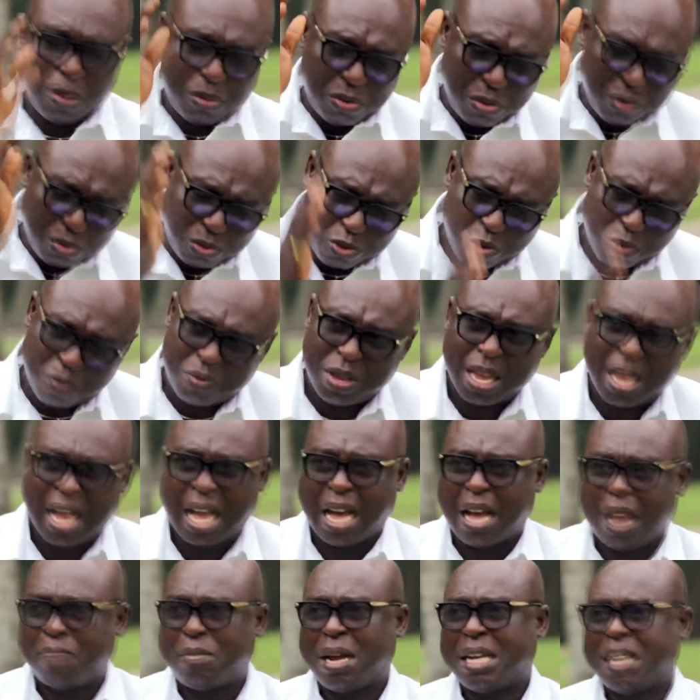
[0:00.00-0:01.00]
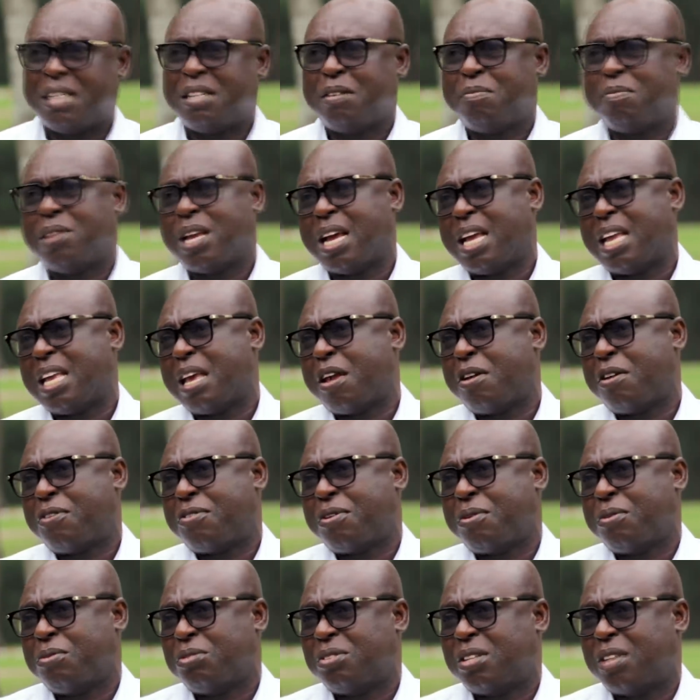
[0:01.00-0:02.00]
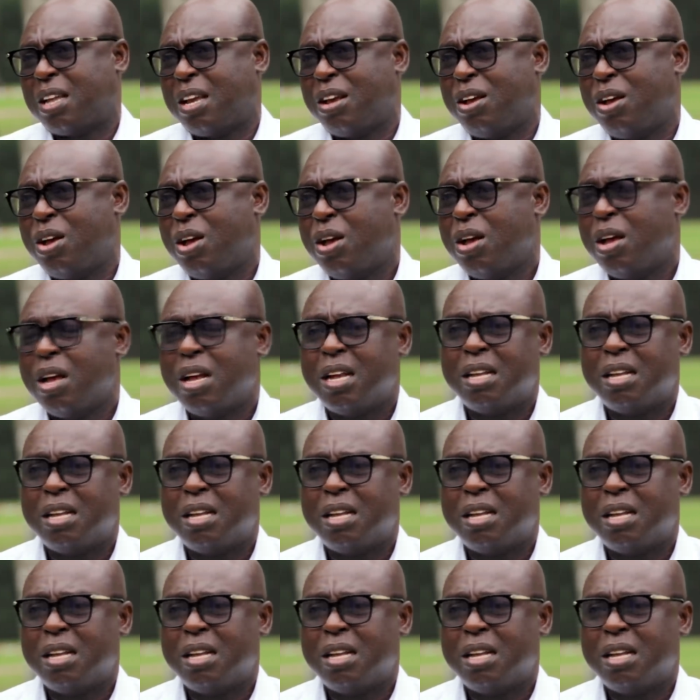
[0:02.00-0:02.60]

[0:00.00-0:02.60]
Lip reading: obedu school bi a amande bi a ye hwe se